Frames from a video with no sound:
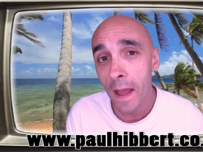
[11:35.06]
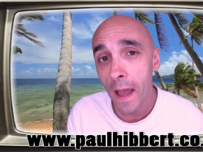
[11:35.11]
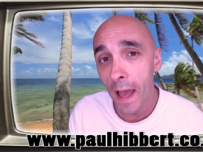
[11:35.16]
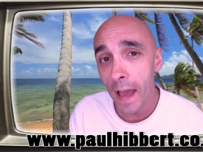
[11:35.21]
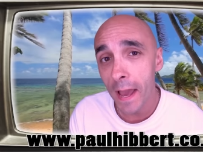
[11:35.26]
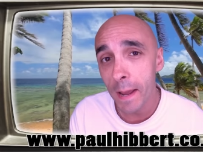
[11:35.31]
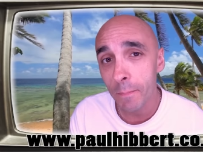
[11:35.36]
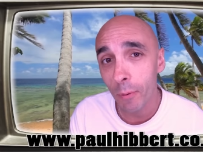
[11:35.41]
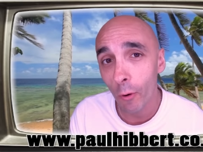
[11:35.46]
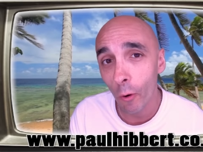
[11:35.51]

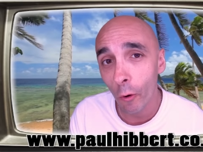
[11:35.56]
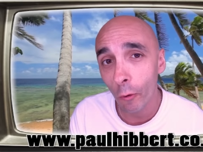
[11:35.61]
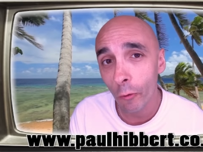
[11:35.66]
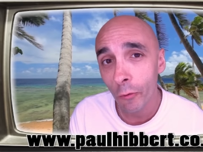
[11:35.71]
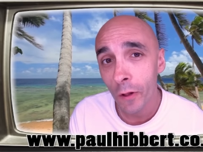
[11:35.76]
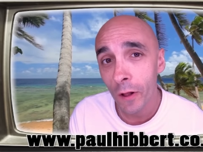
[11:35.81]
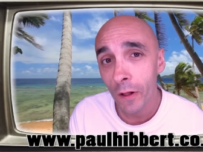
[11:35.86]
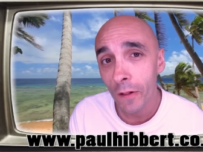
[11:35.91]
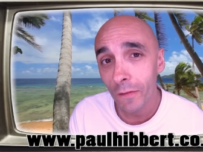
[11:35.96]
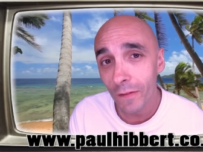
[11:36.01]
Hey,
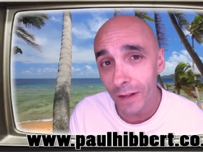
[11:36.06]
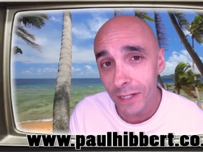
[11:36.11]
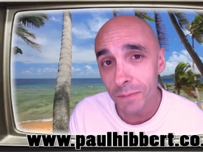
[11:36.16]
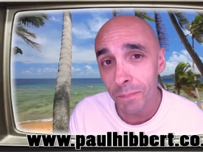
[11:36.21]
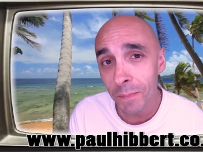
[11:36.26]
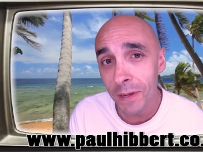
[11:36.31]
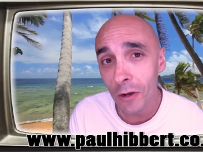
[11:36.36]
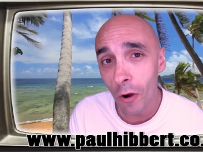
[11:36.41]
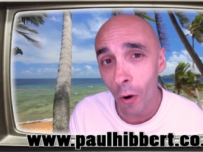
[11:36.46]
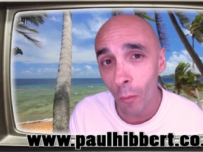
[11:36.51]
Paul, let's
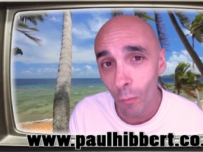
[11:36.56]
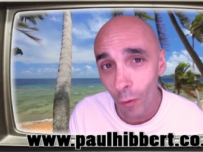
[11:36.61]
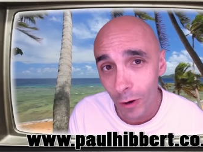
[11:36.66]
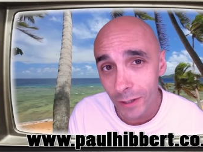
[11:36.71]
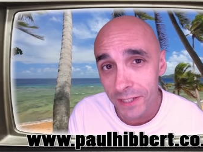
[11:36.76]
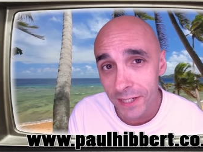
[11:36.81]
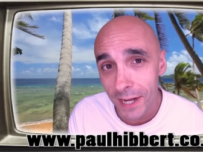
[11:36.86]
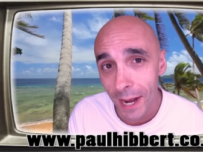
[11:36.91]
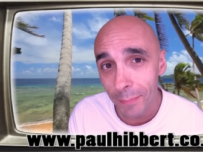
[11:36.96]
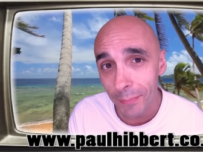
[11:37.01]
meet on
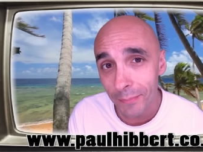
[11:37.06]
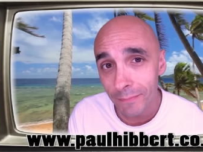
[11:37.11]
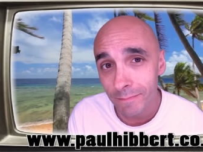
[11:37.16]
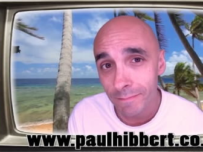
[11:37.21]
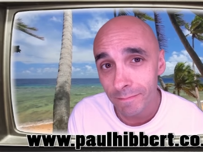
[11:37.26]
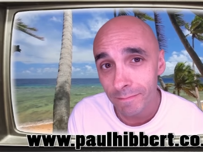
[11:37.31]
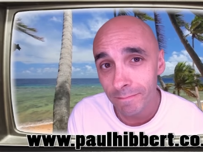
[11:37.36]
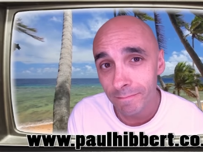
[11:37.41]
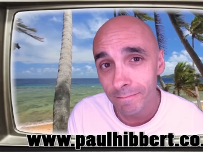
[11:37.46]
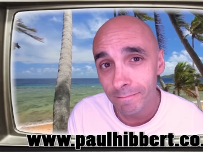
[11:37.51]
WhatsApp.
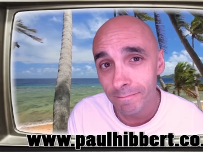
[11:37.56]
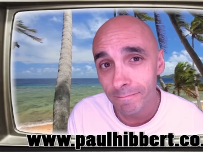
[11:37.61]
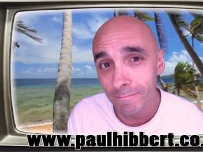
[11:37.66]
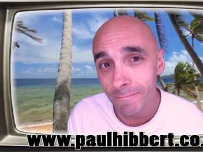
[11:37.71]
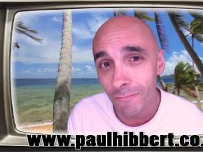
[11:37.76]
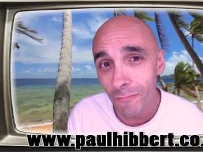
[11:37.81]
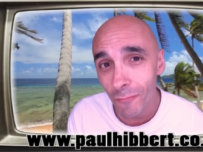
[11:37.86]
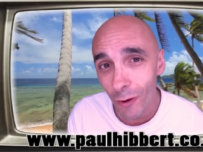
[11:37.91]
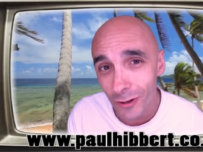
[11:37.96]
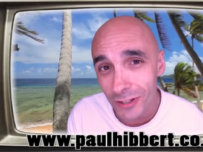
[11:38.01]

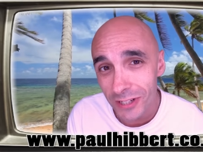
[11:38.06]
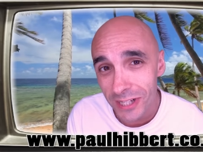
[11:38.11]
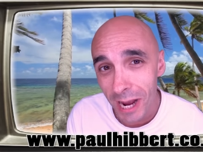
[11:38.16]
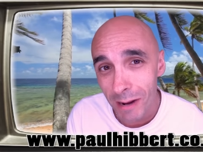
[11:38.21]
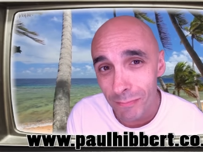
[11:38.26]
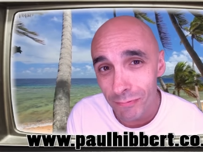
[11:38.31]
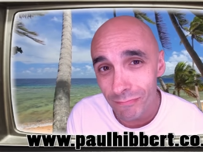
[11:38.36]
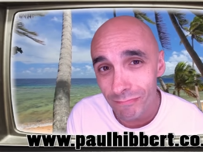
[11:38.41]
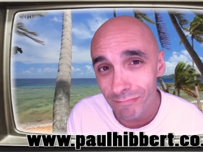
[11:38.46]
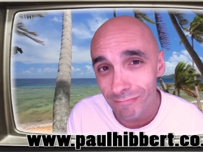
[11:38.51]

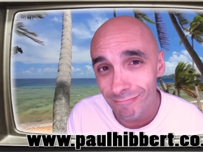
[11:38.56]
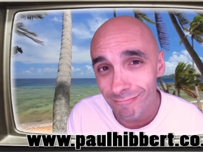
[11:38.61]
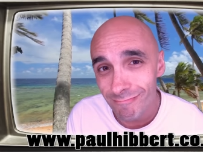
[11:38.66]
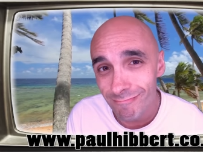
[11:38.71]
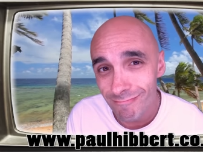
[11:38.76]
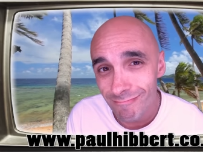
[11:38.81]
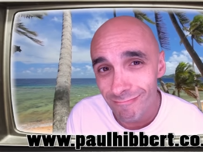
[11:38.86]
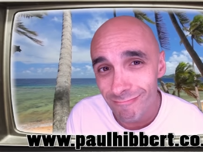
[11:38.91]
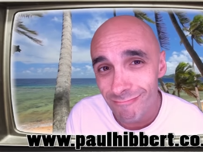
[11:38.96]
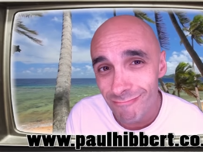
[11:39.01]
WhatsApp.
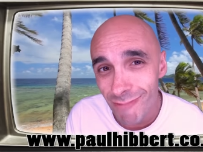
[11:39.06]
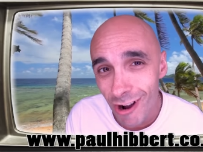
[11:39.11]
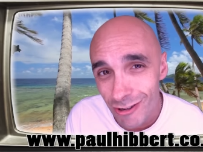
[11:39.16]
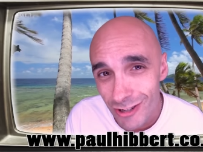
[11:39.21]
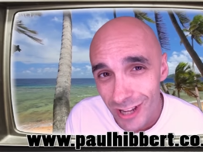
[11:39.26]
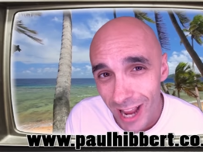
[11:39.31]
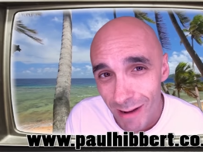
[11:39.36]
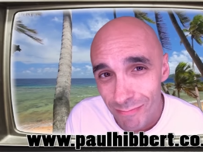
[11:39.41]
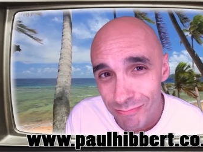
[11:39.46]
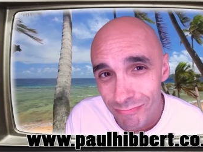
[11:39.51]

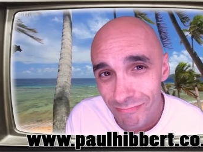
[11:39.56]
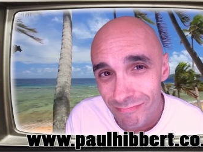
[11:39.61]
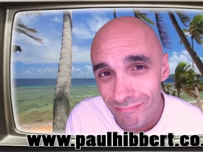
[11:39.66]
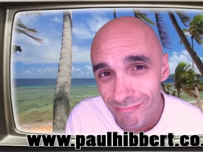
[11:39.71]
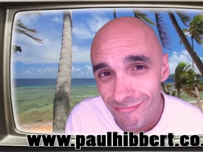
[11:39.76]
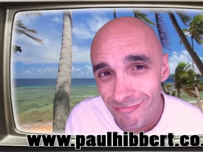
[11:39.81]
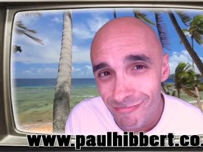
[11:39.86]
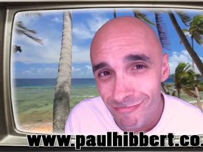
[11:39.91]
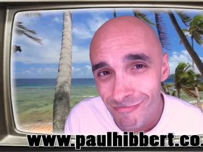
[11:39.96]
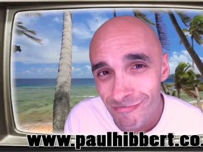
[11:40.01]
WhatsApp.
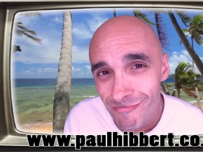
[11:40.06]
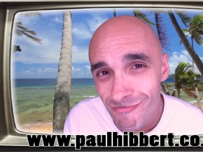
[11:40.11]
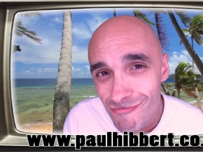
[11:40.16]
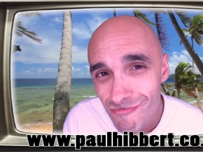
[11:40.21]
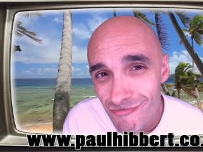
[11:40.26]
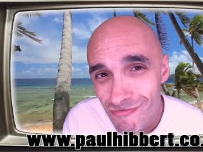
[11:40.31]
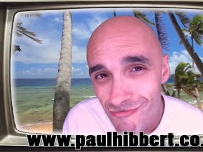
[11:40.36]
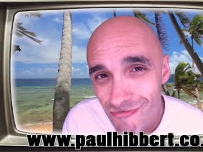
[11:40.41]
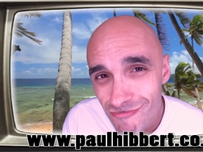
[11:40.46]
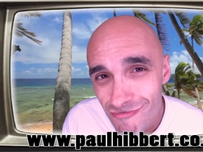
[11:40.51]

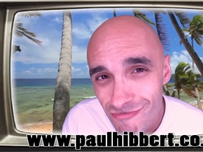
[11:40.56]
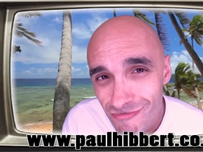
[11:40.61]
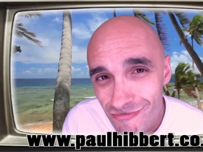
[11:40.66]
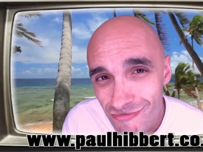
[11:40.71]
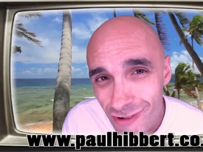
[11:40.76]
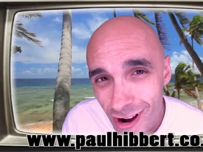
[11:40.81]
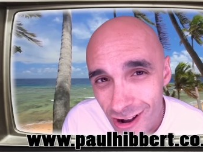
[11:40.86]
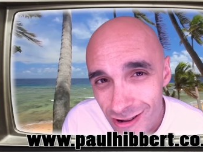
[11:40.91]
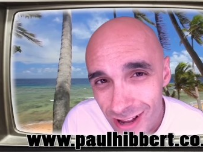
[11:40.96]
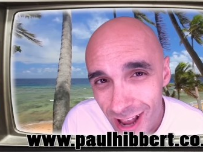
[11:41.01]

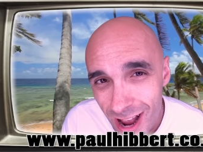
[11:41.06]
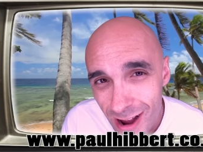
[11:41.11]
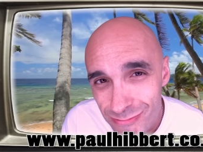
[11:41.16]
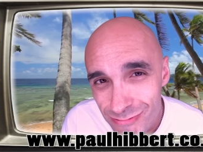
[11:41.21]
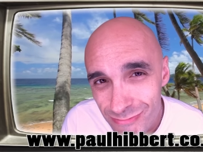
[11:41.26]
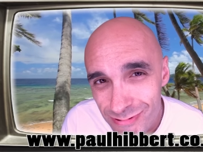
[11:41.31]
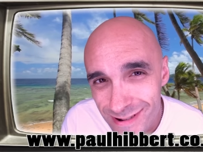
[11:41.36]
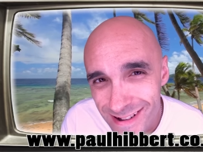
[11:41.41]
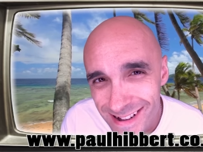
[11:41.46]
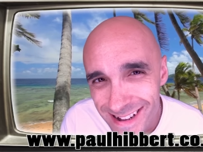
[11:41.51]
Mm,
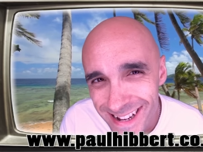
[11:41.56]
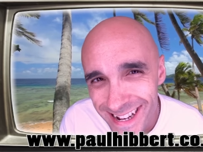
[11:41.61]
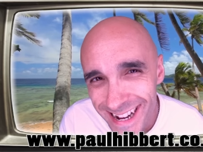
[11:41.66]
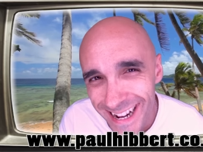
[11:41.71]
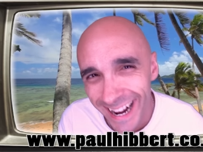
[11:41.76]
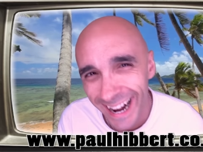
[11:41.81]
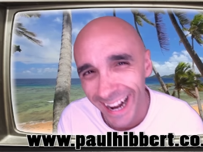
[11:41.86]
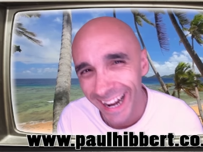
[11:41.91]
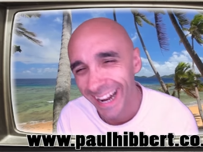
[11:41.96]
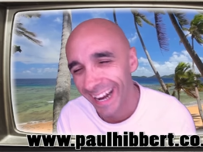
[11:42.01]

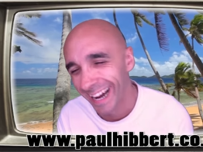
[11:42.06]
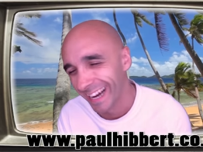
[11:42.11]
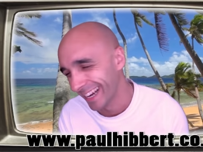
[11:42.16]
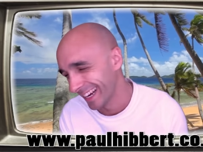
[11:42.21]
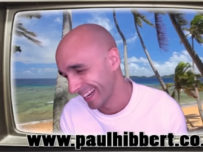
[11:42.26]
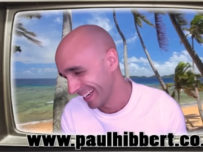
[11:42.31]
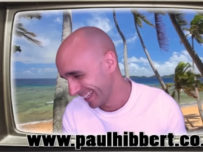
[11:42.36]
WhatsApp.